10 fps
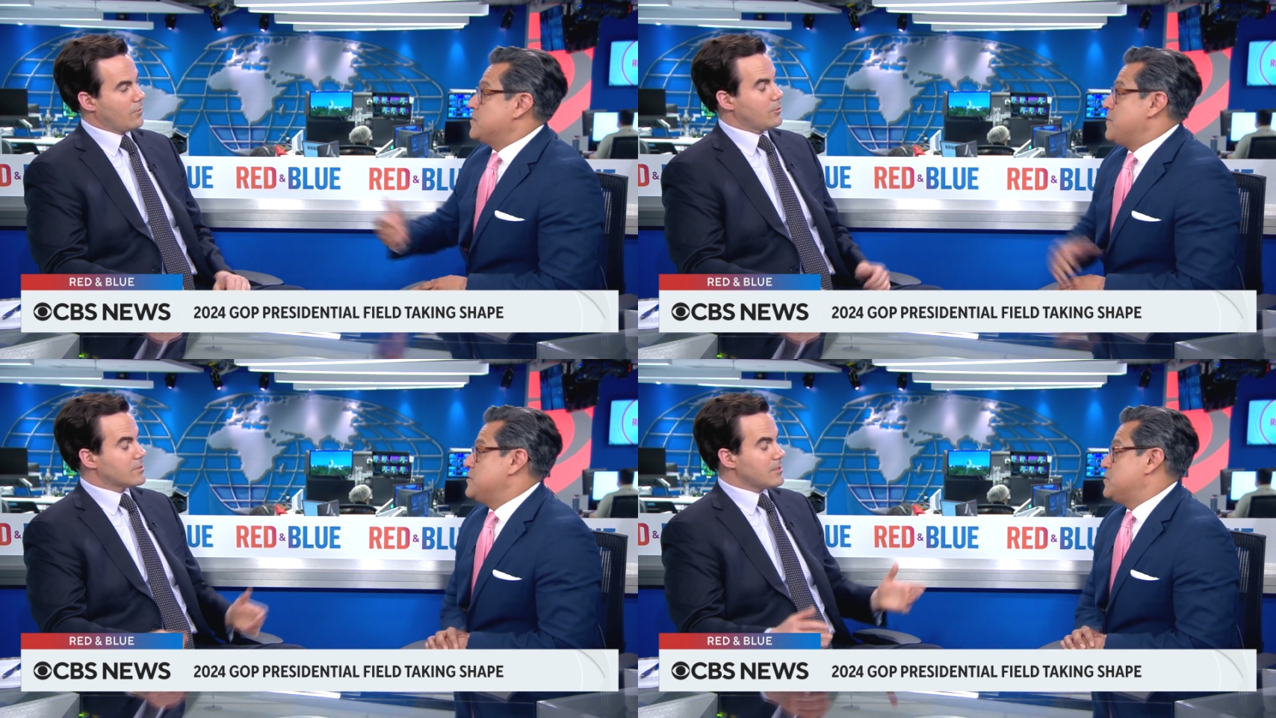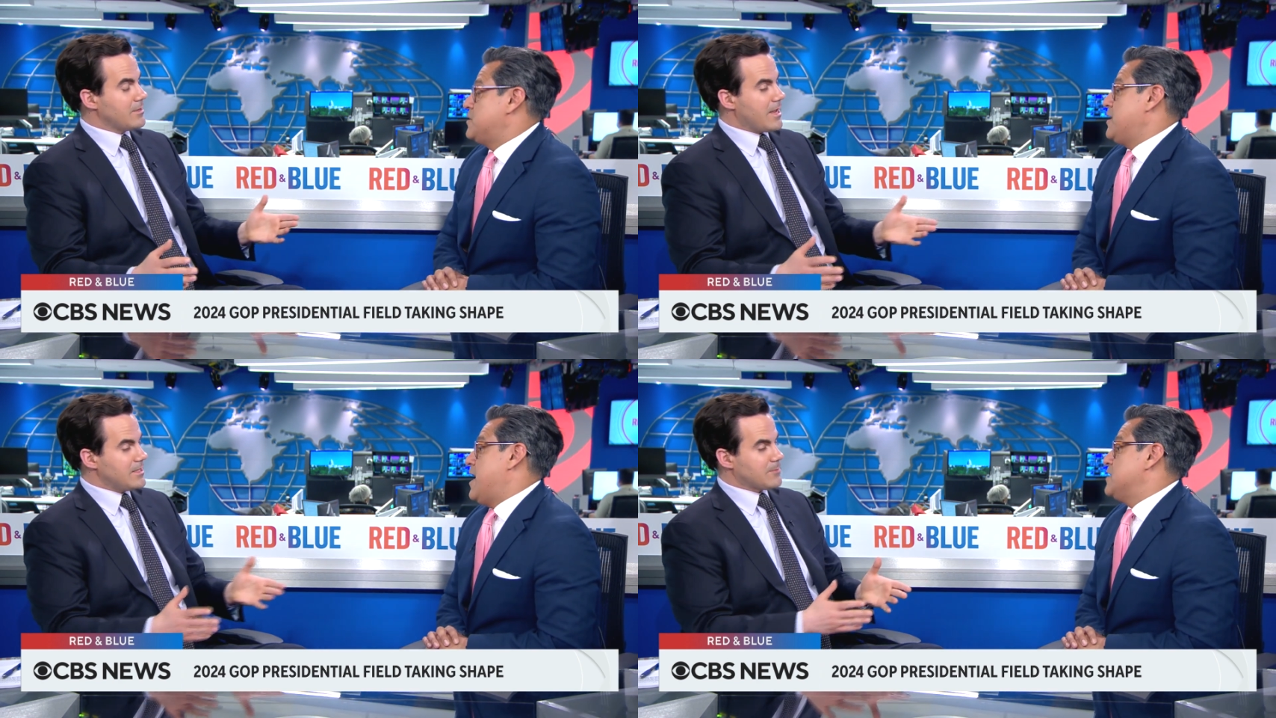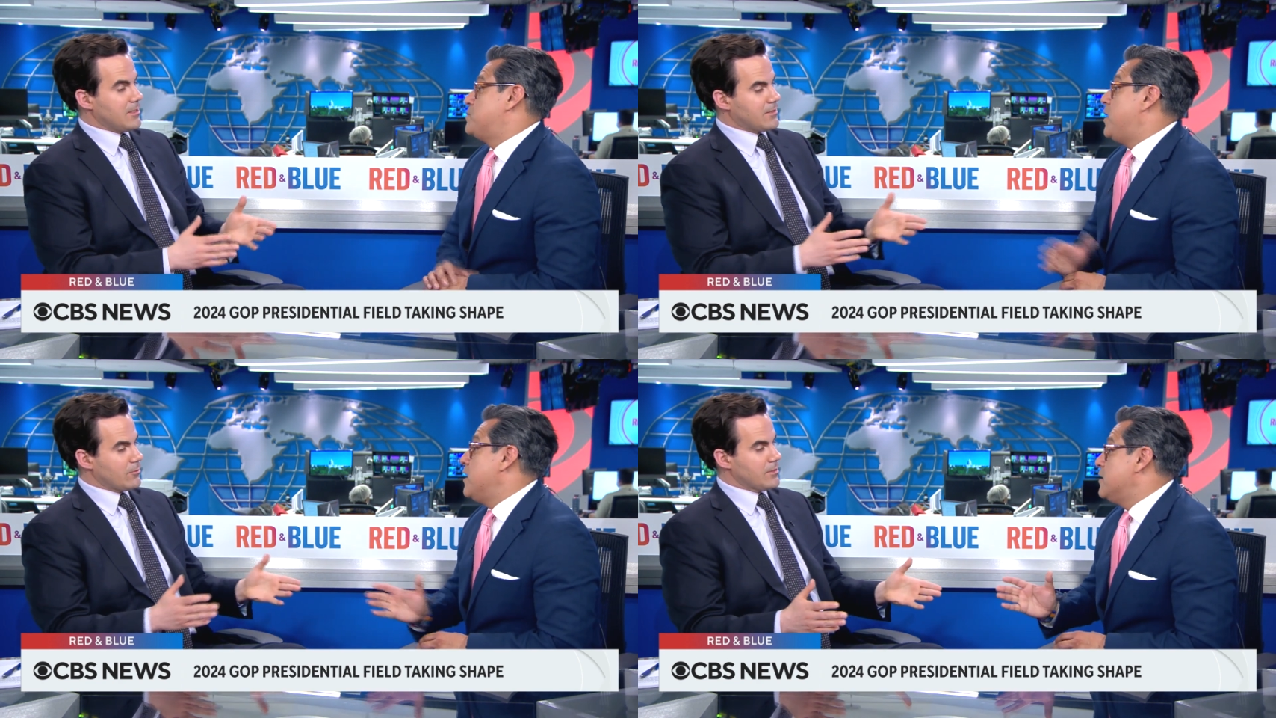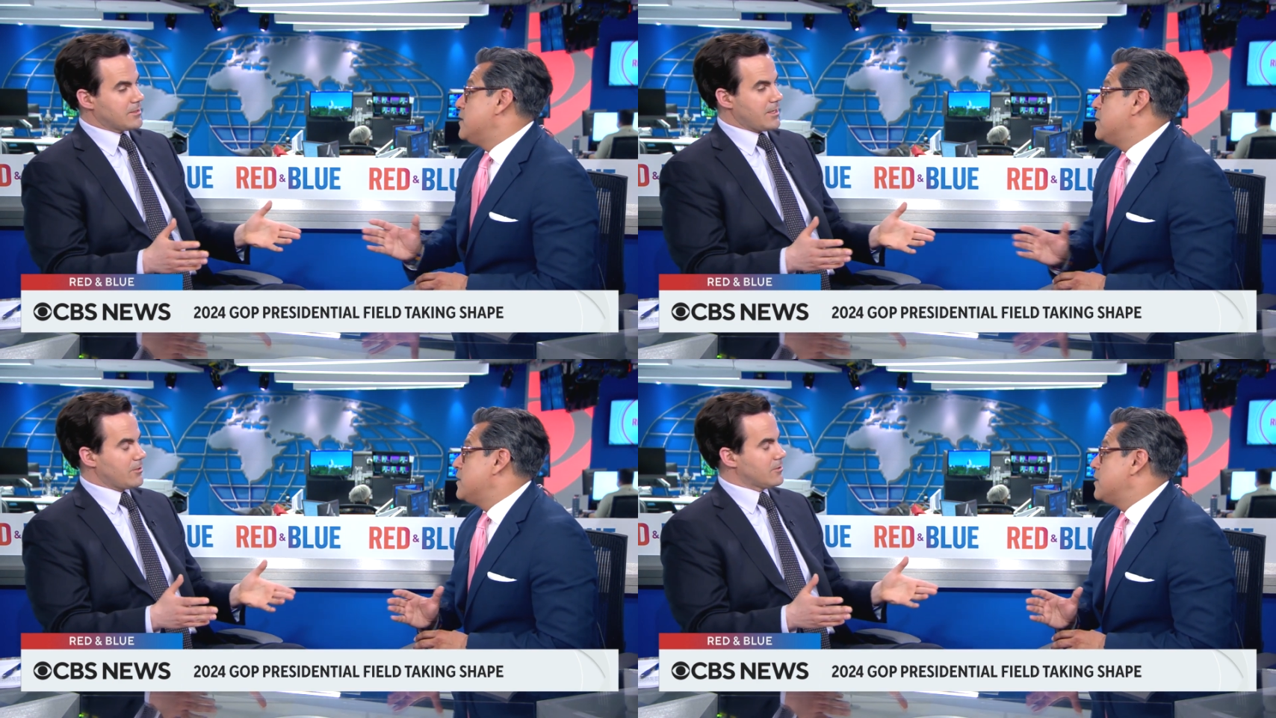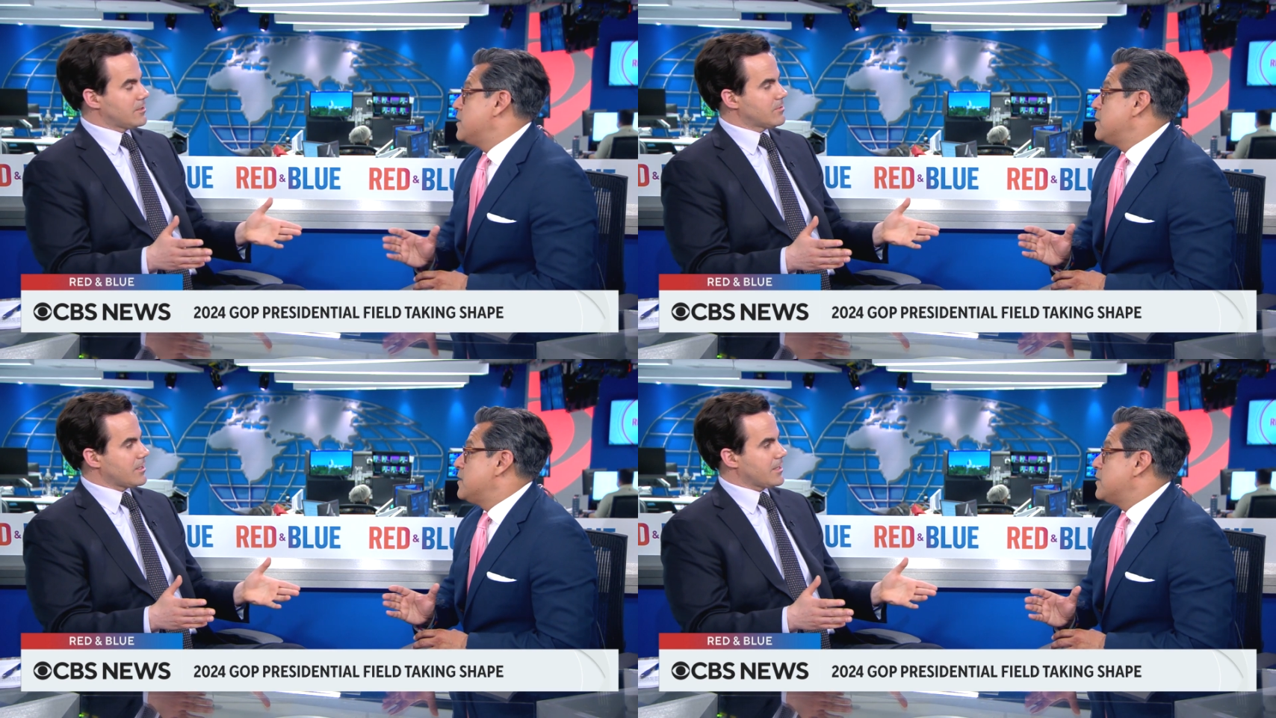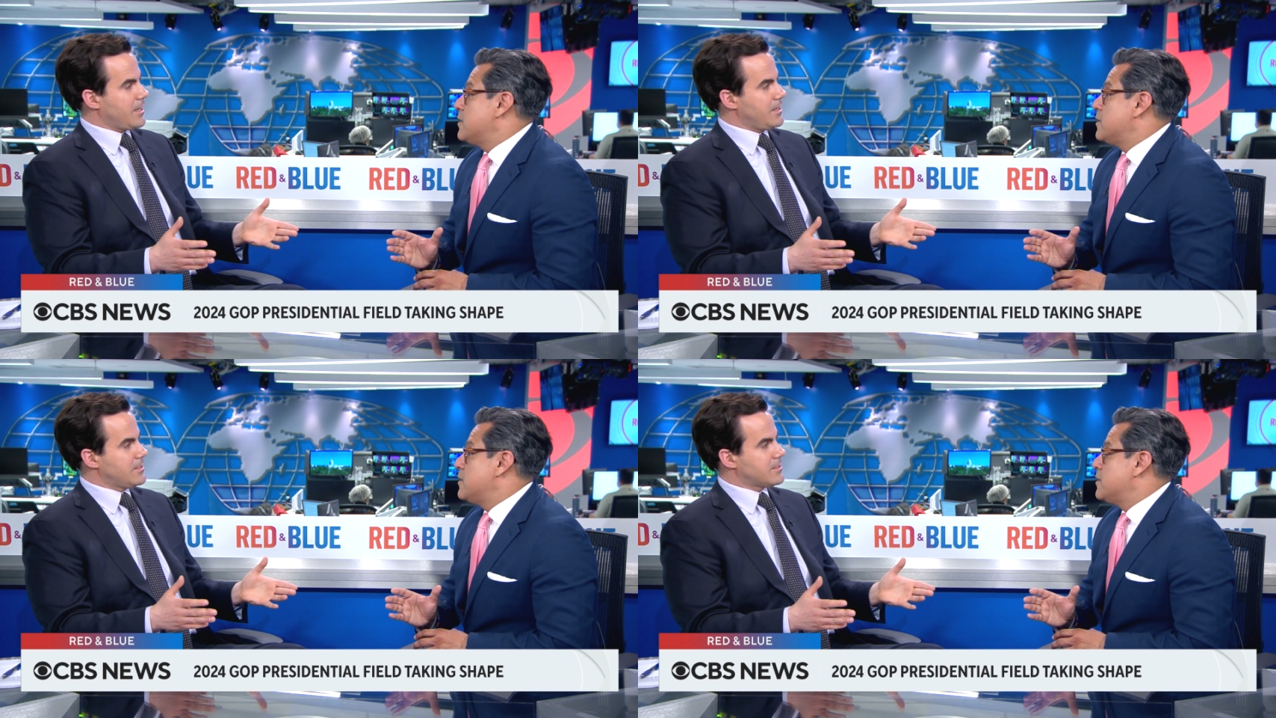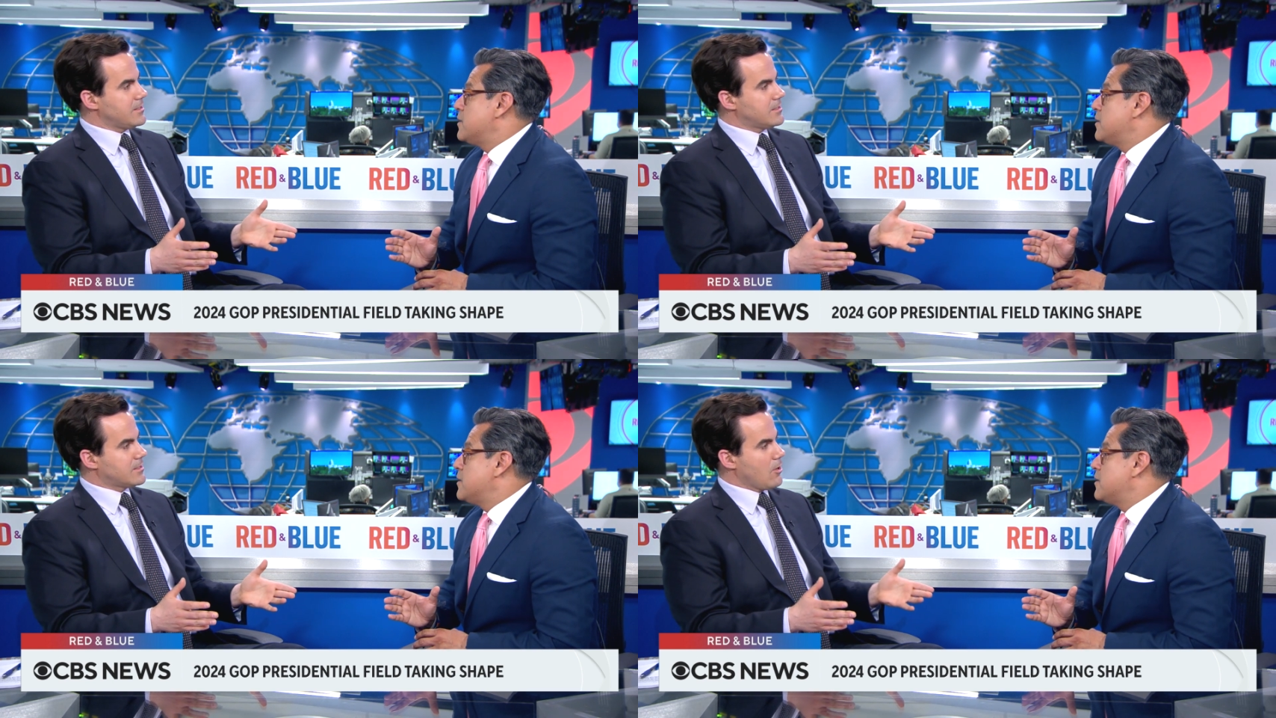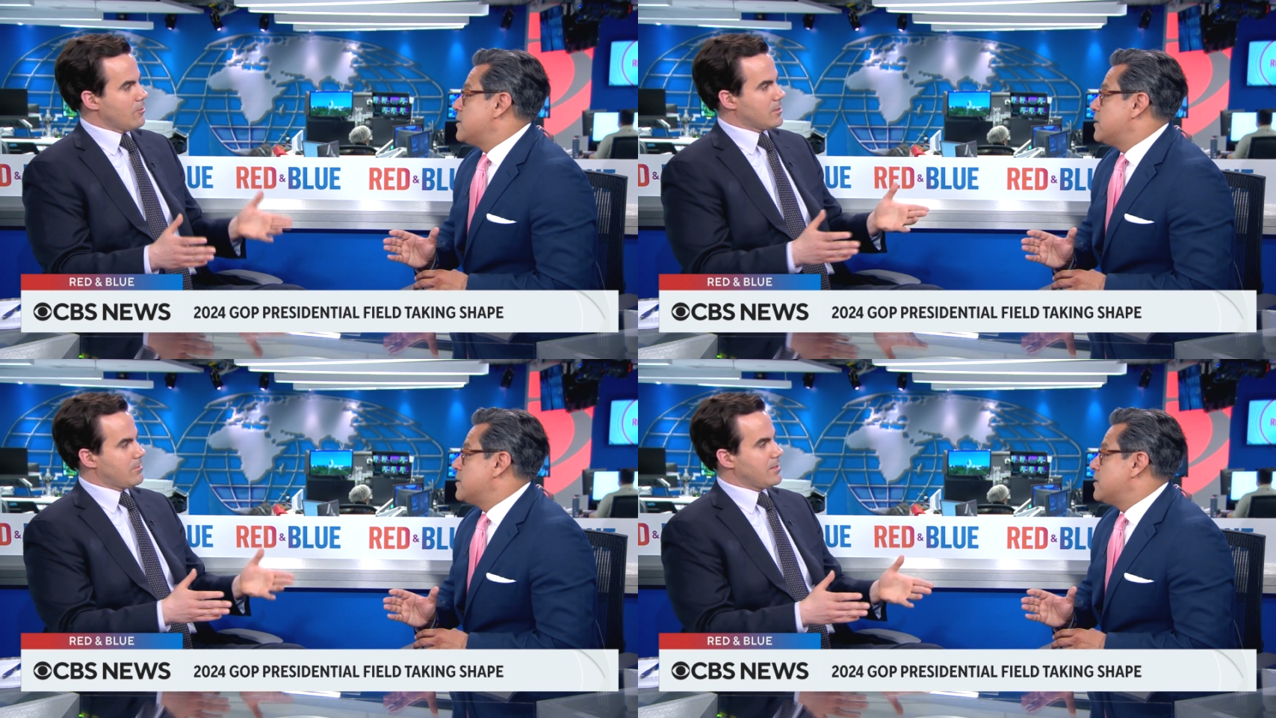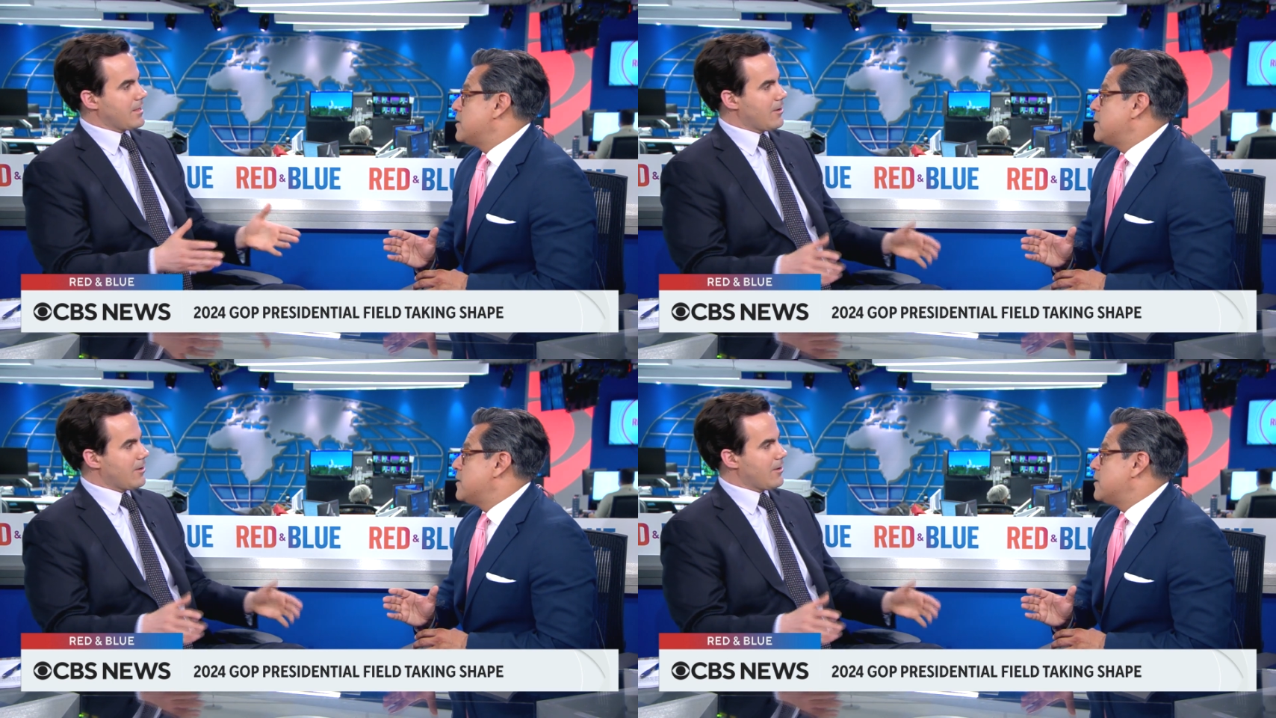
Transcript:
Speaker 1: Well, if there's going to be any has, space for a Senator Tim Scott candidacy, it's going to be the